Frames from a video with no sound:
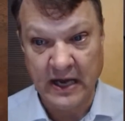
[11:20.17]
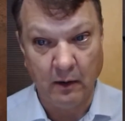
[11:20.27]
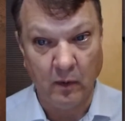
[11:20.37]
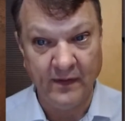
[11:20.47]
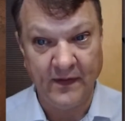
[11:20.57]

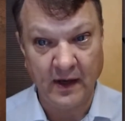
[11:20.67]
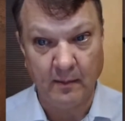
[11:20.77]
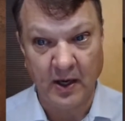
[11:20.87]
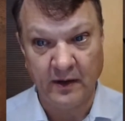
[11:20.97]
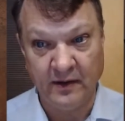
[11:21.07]
Now, one thing
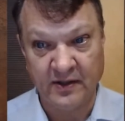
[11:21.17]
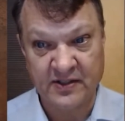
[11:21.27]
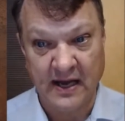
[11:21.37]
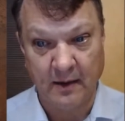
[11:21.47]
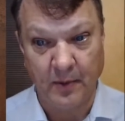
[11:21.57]
about the
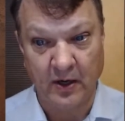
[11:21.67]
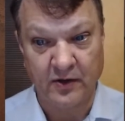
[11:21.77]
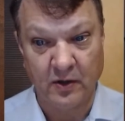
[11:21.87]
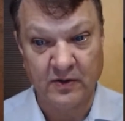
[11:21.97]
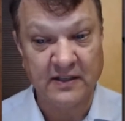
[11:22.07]
stock
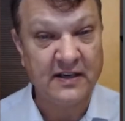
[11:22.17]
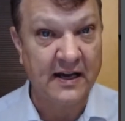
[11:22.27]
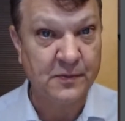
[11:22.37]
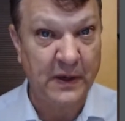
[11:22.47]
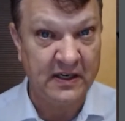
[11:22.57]
market, though, is that
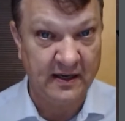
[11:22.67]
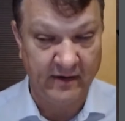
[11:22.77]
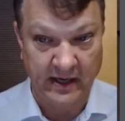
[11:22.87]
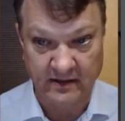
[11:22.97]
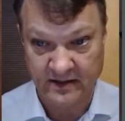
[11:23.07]
stocks pay
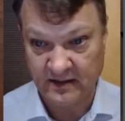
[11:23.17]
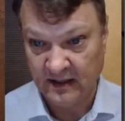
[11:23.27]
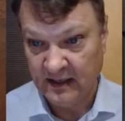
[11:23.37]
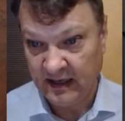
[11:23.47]
dividends.